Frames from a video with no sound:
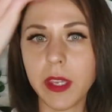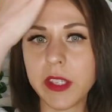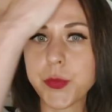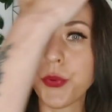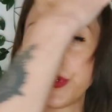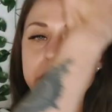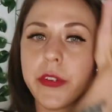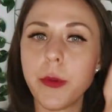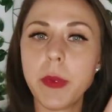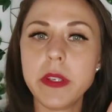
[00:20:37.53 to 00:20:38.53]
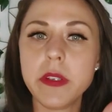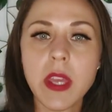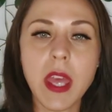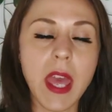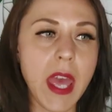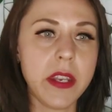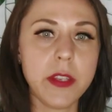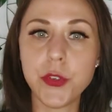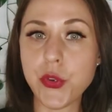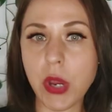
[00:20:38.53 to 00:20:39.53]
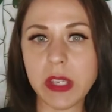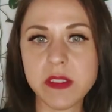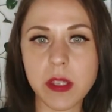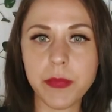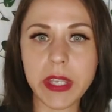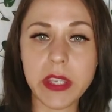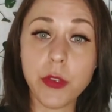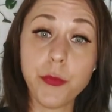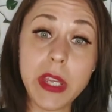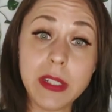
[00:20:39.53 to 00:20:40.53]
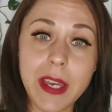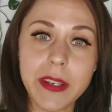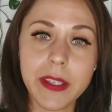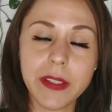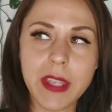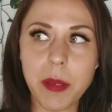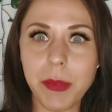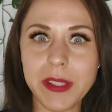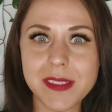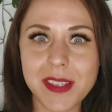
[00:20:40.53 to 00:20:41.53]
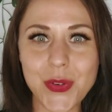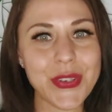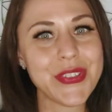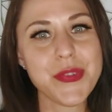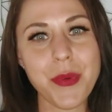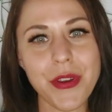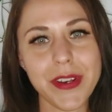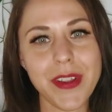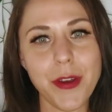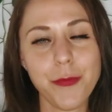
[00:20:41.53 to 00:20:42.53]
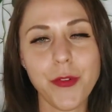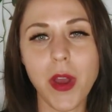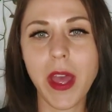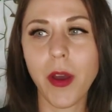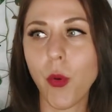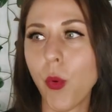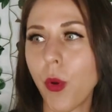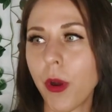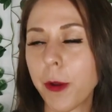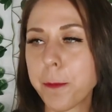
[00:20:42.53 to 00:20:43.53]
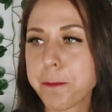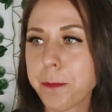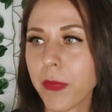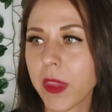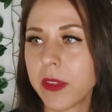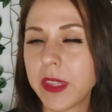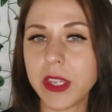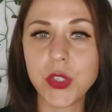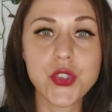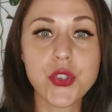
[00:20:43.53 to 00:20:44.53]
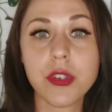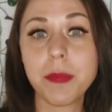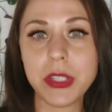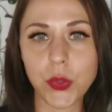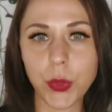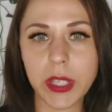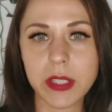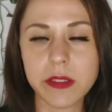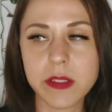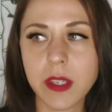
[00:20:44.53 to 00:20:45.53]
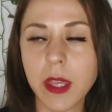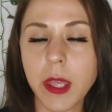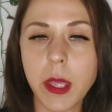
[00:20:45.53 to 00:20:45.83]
It's predetermined. And if you try something and you fail at it, that means that you're not smart enough or that you shouldn't be doing it.